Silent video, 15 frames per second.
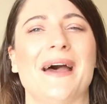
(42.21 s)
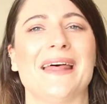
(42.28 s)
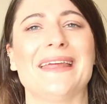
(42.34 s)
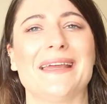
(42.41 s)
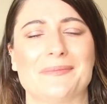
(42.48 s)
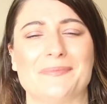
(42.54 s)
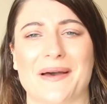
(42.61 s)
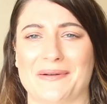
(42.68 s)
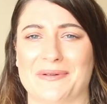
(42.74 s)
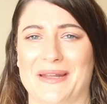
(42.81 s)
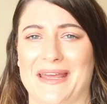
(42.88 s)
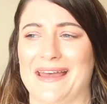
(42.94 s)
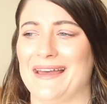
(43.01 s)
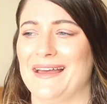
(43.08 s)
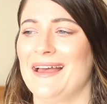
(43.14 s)
panic about
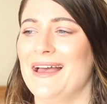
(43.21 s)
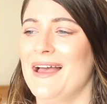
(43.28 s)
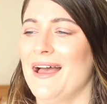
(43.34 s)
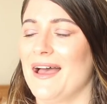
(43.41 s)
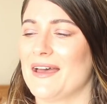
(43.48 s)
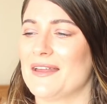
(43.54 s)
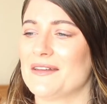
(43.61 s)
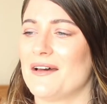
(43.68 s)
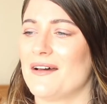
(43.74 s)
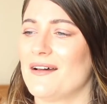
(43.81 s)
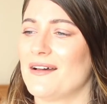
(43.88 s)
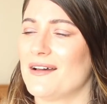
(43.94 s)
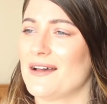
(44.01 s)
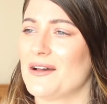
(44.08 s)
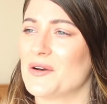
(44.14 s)
it. And
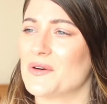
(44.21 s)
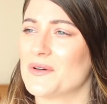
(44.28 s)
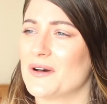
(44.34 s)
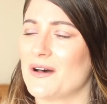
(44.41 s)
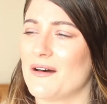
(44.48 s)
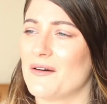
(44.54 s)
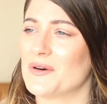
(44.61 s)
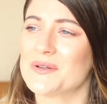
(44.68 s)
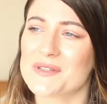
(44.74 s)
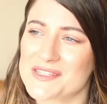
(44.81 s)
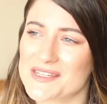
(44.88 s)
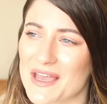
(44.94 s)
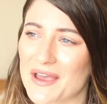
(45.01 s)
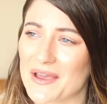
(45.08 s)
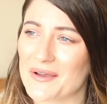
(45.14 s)

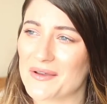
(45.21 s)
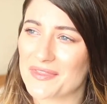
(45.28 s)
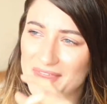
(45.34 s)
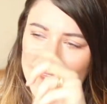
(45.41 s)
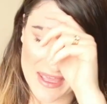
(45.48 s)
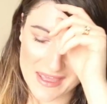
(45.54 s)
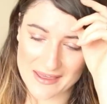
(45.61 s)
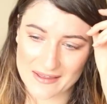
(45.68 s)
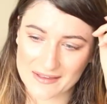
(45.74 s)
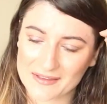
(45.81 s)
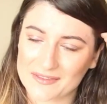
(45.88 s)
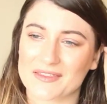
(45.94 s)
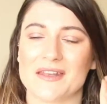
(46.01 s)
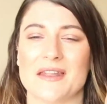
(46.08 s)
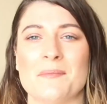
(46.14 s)
also the
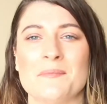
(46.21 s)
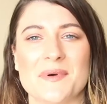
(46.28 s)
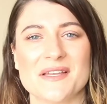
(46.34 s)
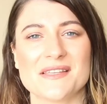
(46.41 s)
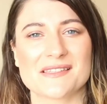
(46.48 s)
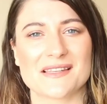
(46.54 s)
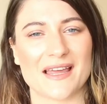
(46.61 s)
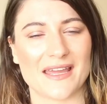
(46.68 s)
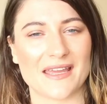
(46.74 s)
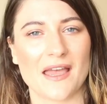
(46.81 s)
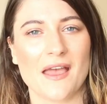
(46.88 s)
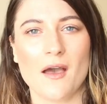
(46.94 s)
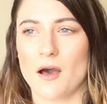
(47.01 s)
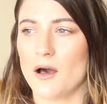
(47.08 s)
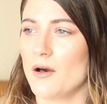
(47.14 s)
numbers, like,
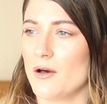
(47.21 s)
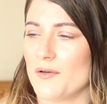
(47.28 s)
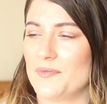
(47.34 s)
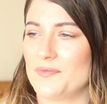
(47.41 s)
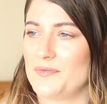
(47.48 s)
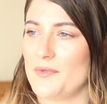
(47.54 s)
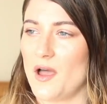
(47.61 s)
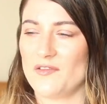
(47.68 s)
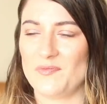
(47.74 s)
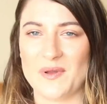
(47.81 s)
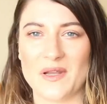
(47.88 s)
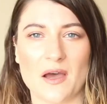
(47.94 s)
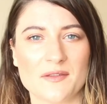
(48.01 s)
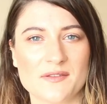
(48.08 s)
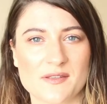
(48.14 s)
oh, I've
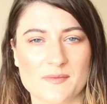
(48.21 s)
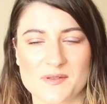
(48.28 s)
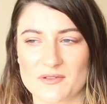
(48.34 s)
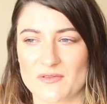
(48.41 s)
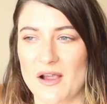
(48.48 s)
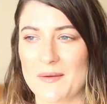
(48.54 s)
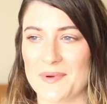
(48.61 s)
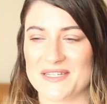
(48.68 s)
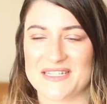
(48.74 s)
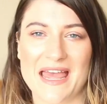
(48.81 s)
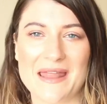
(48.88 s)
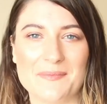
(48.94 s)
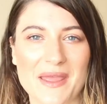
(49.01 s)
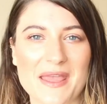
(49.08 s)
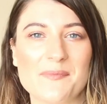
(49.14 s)
been unsubscribed by
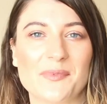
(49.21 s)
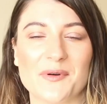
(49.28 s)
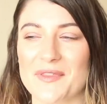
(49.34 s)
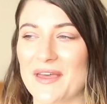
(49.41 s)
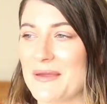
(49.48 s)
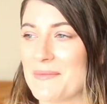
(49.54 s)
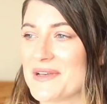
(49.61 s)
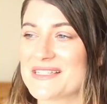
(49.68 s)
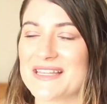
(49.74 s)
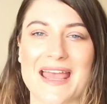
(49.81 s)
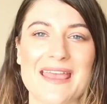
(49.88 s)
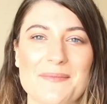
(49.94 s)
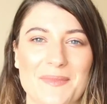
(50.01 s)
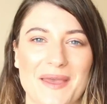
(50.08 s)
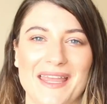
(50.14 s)
10 people, they must
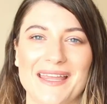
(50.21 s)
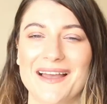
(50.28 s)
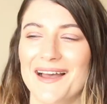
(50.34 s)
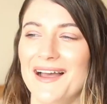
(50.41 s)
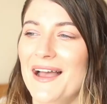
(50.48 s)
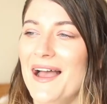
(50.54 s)
hate me,